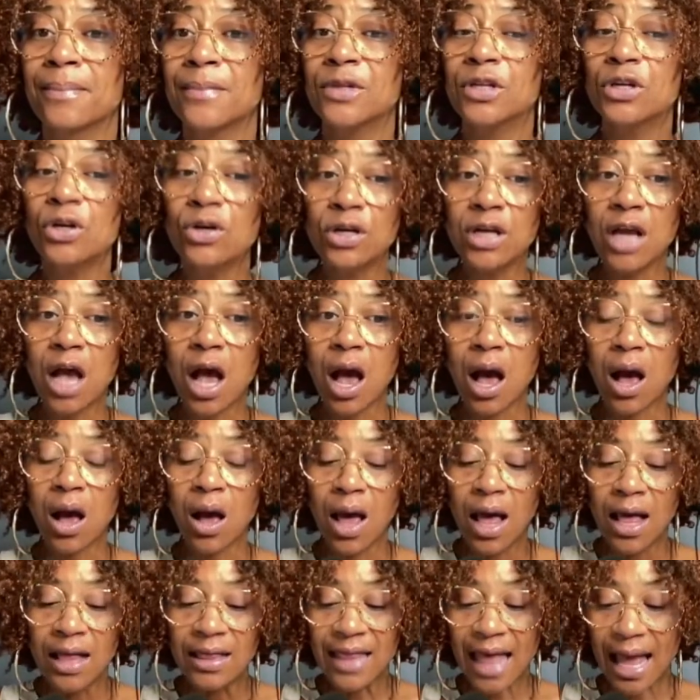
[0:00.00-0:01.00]
Do
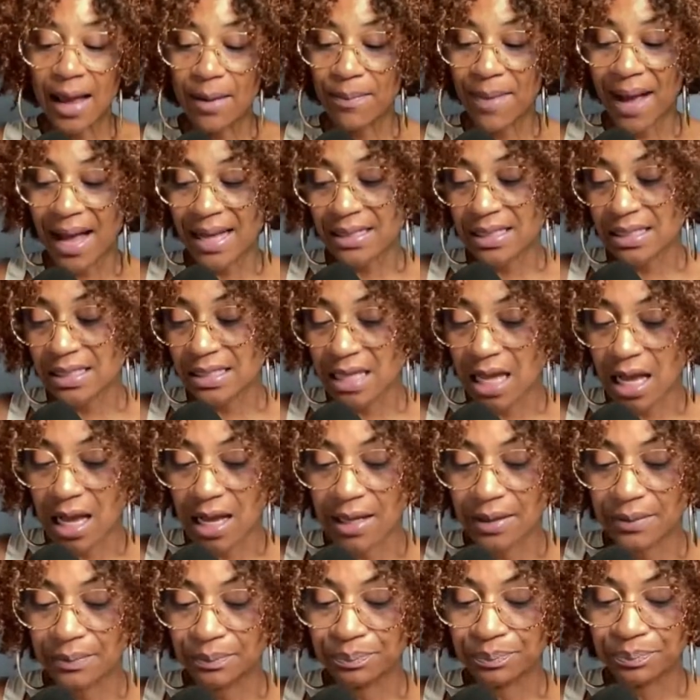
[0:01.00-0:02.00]
y'all? Like my
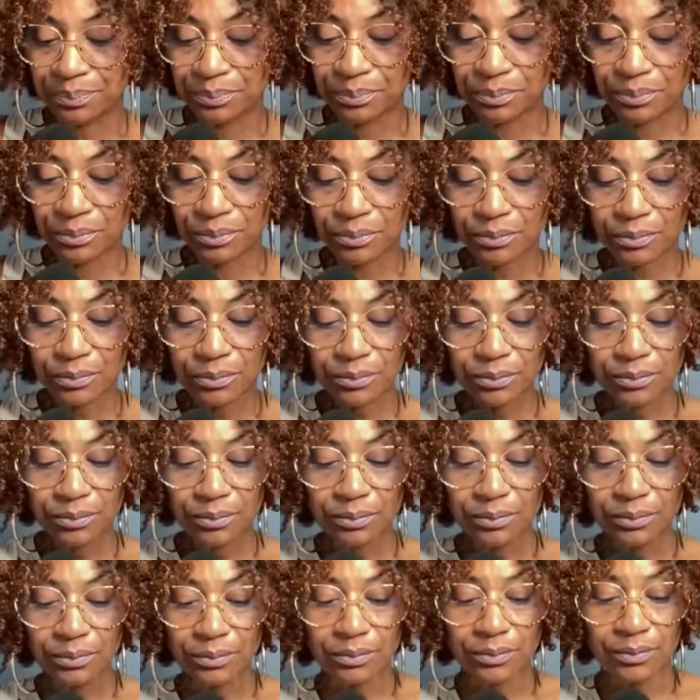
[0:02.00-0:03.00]
son
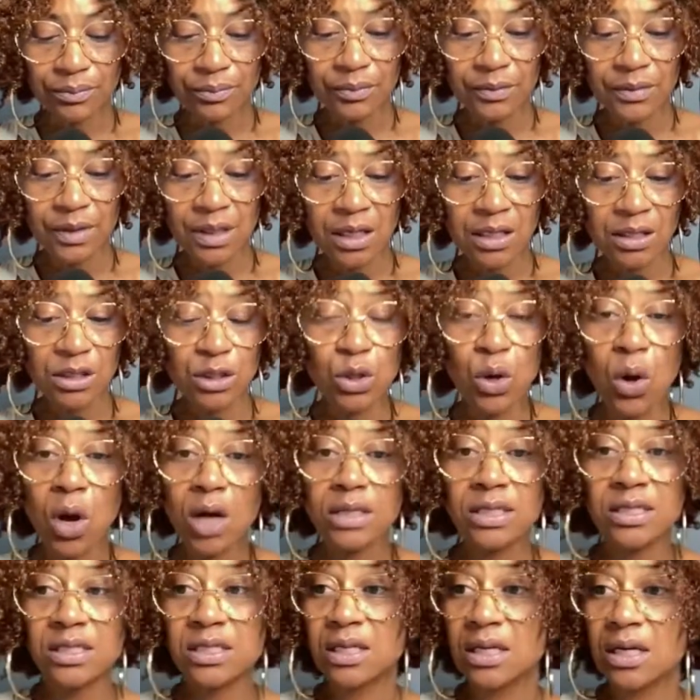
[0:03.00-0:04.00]

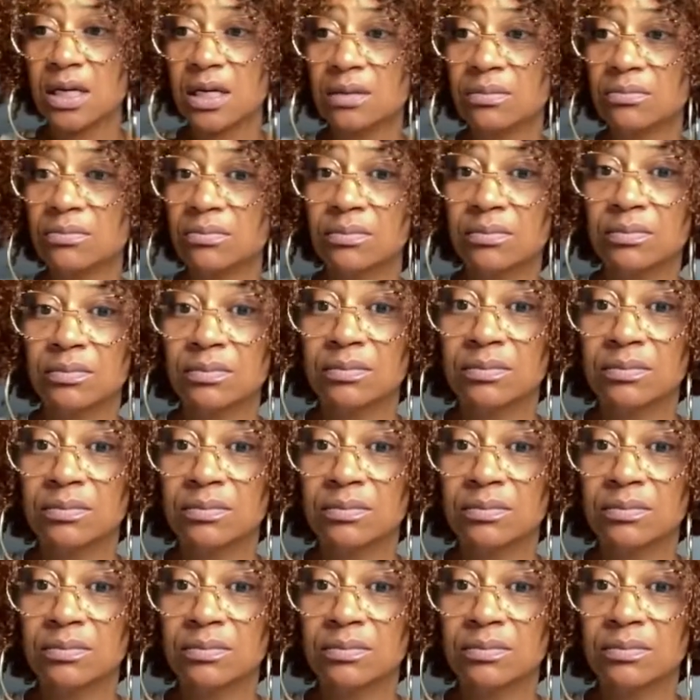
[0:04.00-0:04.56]
talks to